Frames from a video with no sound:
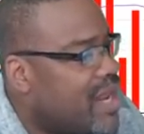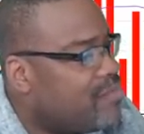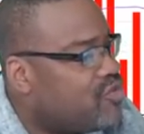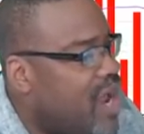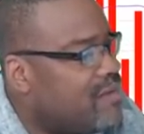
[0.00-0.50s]

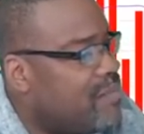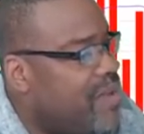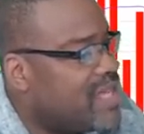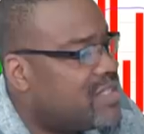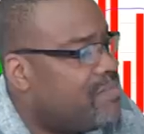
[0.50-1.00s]
I'm trying my
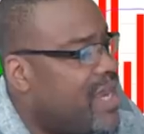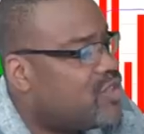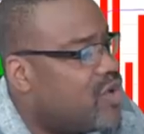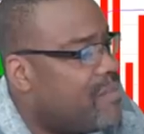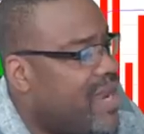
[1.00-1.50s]
best to make
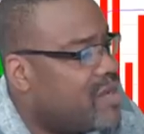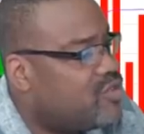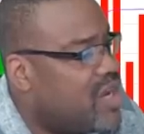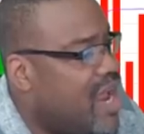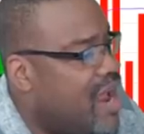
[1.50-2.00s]
sure I'm
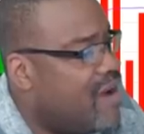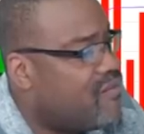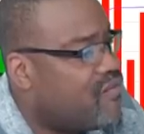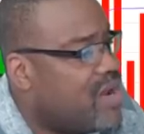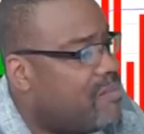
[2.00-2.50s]
answering
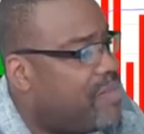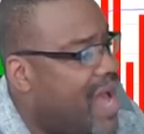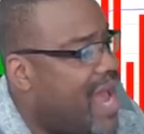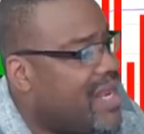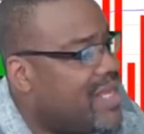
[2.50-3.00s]

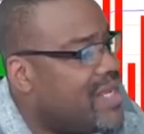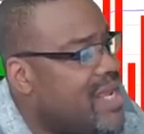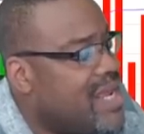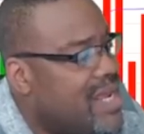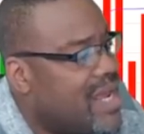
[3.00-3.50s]
everybody,
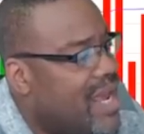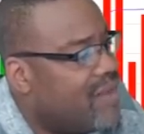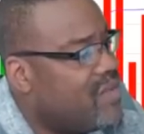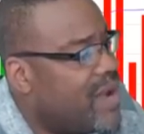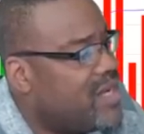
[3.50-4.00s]

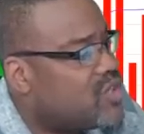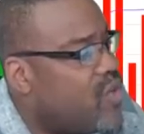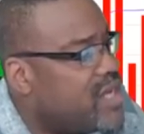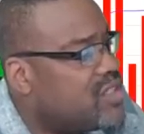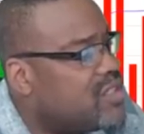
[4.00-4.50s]
everybody's
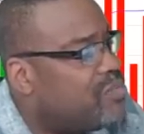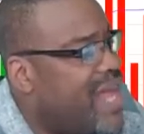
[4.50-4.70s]
questions.